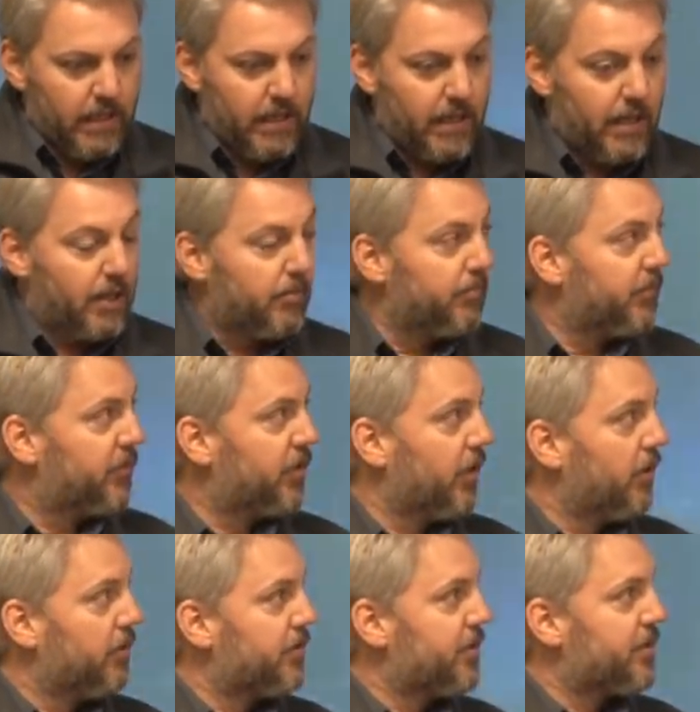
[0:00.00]
Um,
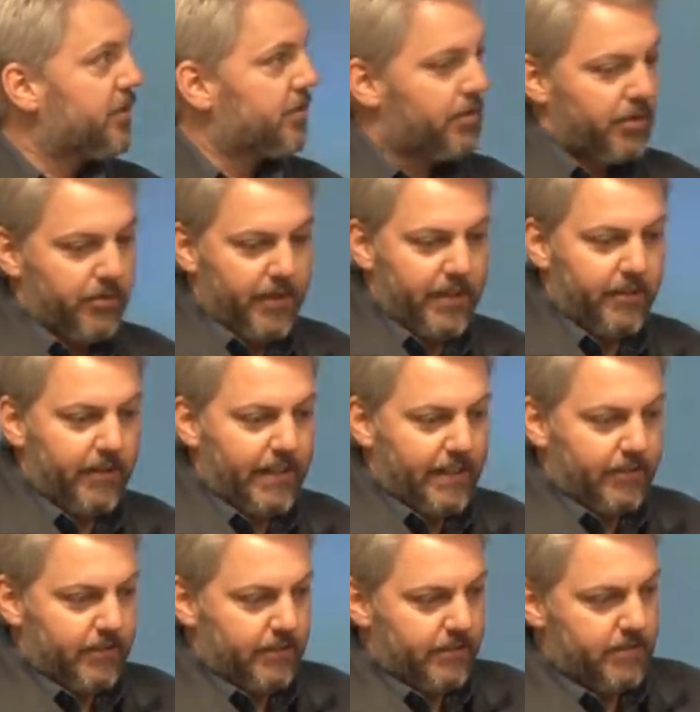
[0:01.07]
so just to sort of
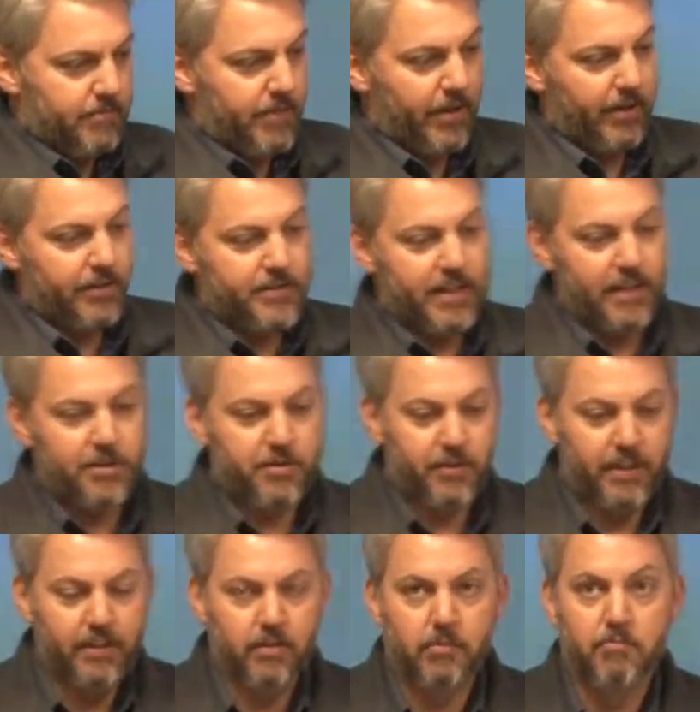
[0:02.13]
reiterate, barriers to
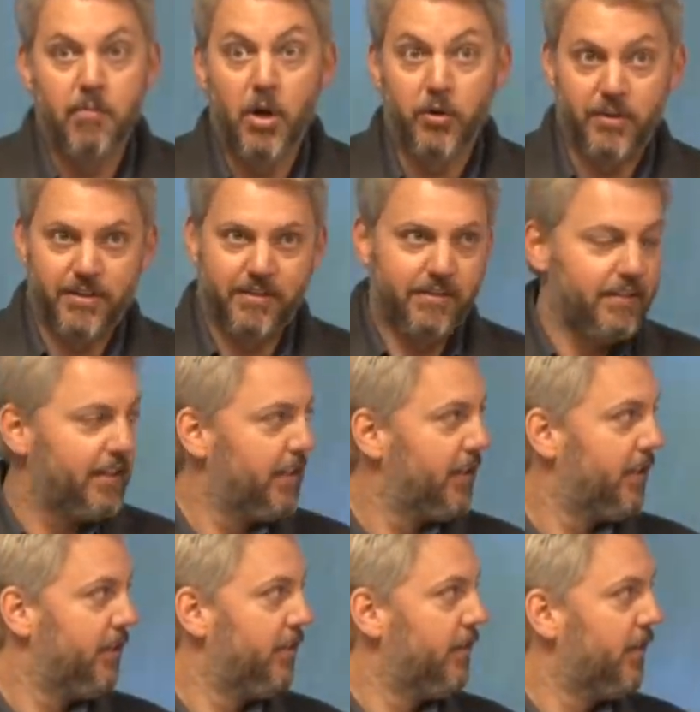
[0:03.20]
entry or moats
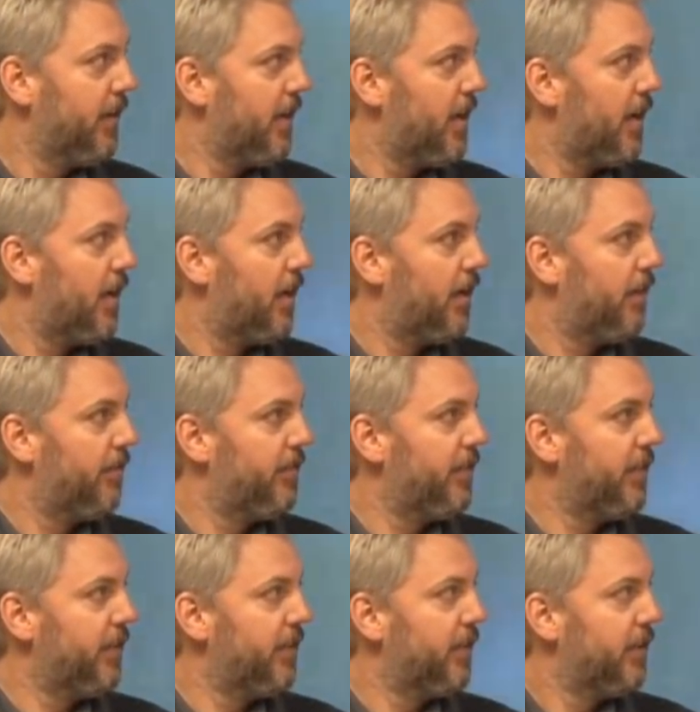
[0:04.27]
in uh,
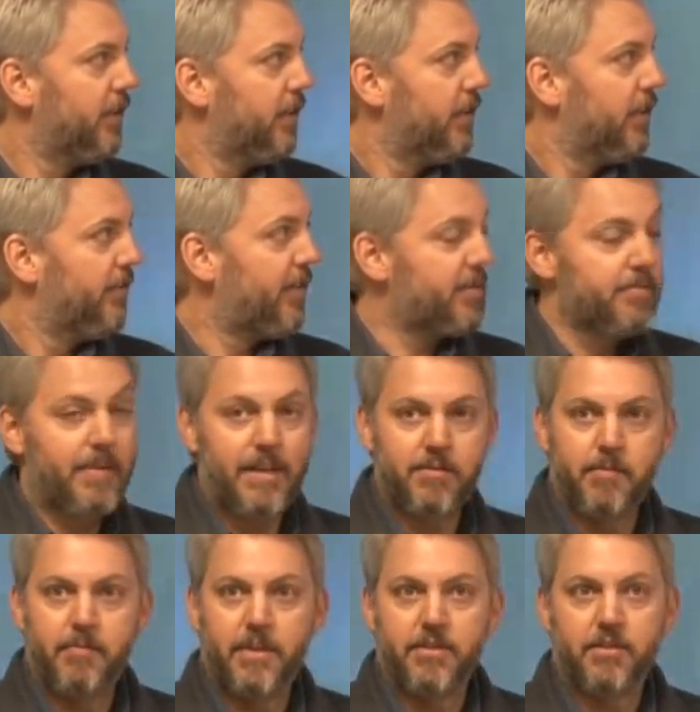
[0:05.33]
the investment
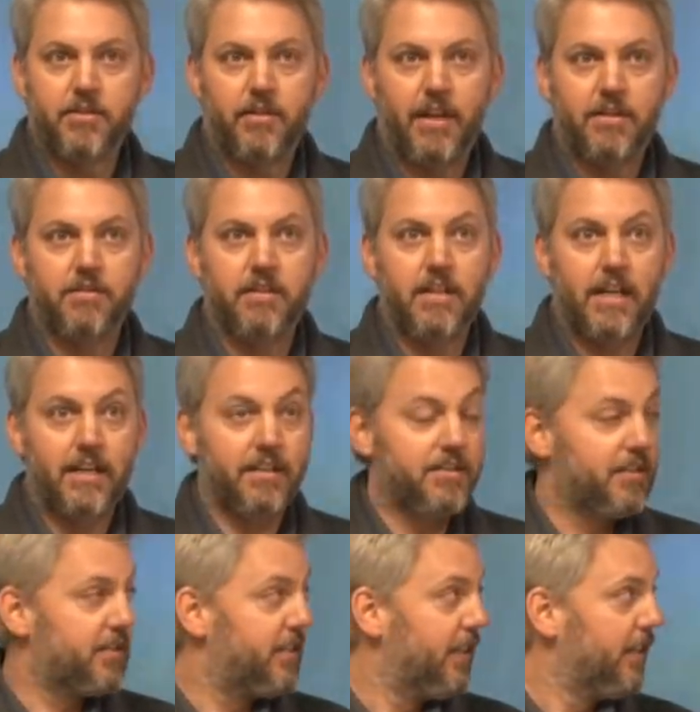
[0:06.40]
management business are actually
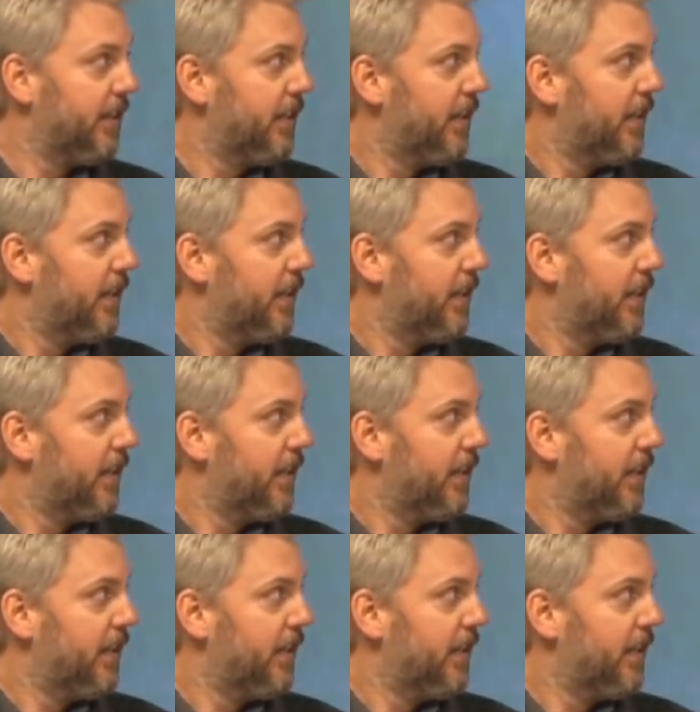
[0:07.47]
non-existent.